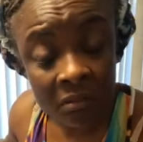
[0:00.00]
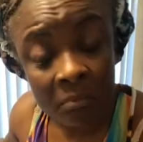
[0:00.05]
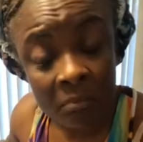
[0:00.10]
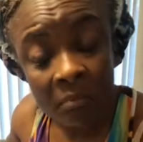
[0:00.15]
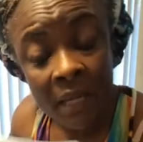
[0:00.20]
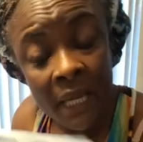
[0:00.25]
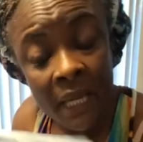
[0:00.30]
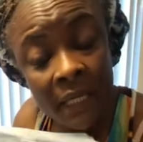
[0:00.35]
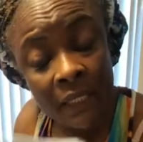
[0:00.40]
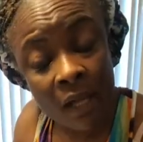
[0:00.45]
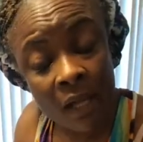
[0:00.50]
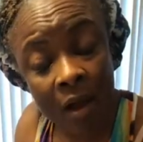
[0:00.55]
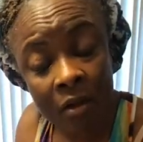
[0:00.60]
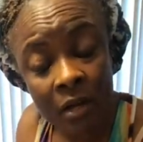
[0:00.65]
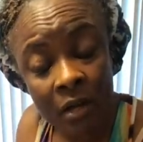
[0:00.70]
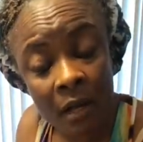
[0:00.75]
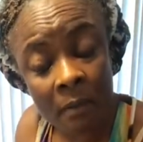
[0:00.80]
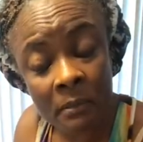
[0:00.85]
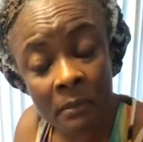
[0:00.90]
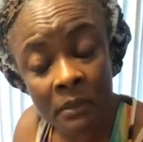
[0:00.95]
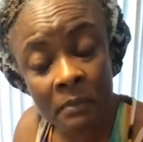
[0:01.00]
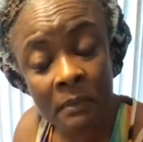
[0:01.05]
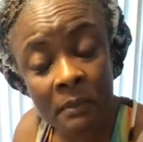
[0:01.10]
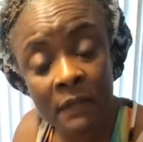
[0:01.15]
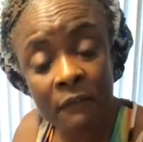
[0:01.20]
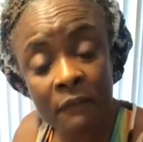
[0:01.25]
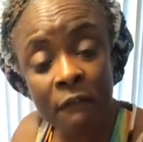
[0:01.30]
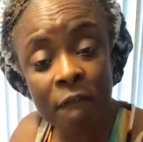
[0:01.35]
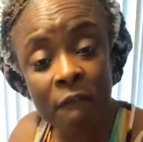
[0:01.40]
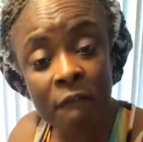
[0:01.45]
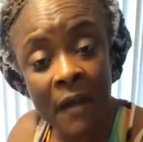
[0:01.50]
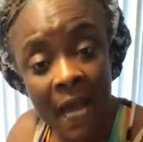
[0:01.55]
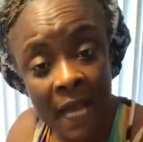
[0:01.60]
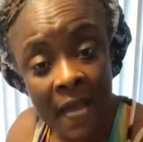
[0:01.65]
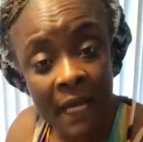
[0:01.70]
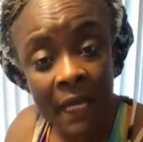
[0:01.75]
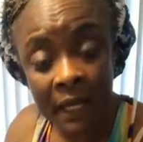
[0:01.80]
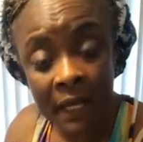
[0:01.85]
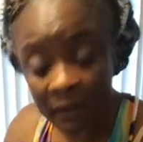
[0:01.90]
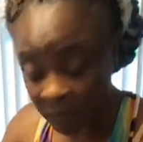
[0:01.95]
man, y'all comments be
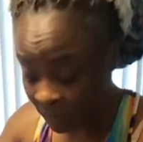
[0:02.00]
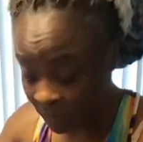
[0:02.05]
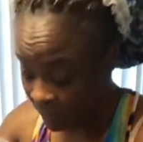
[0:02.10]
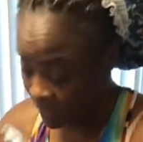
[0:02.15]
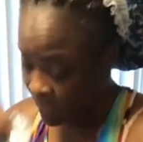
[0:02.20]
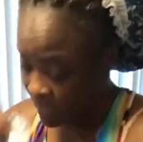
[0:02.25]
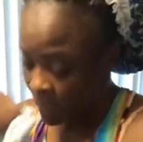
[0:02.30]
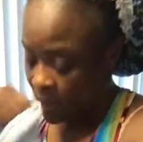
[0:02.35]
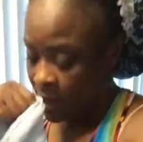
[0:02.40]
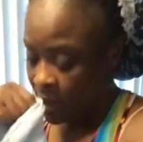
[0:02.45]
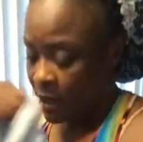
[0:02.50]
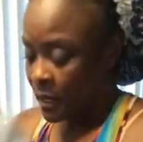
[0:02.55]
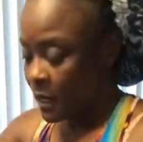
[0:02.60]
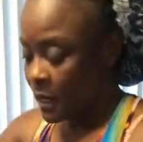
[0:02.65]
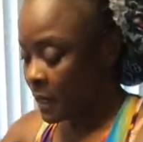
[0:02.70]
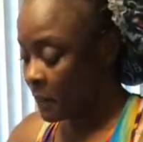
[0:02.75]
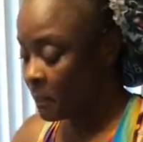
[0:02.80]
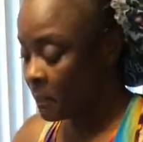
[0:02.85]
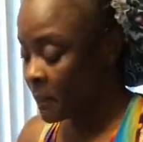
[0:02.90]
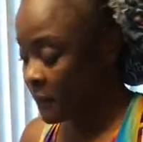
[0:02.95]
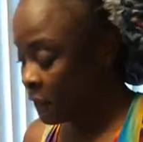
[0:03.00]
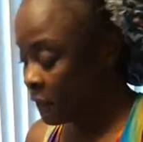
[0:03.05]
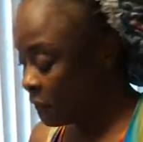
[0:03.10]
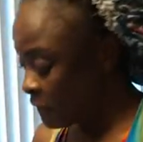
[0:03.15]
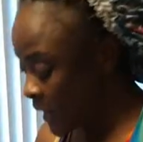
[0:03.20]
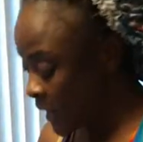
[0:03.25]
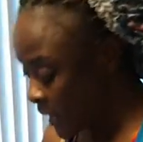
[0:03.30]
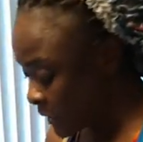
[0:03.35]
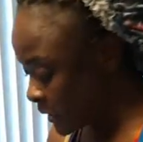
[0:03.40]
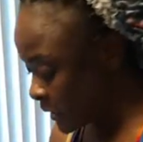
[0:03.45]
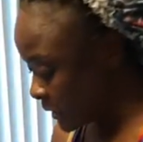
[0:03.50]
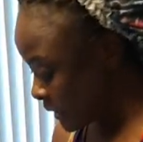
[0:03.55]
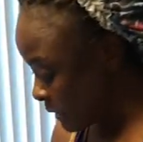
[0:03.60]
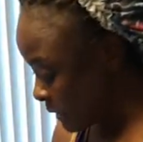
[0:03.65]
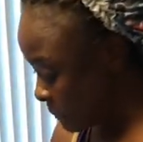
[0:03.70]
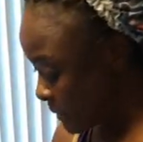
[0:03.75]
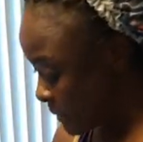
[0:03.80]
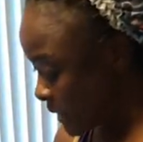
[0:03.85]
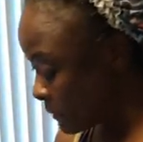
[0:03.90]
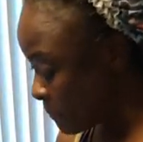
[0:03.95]
funny. It be funny.
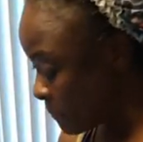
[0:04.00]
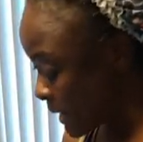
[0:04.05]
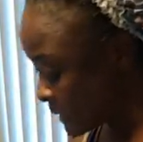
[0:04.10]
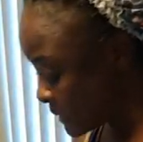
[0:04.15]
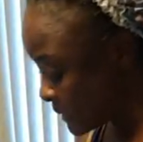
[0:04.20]
It make my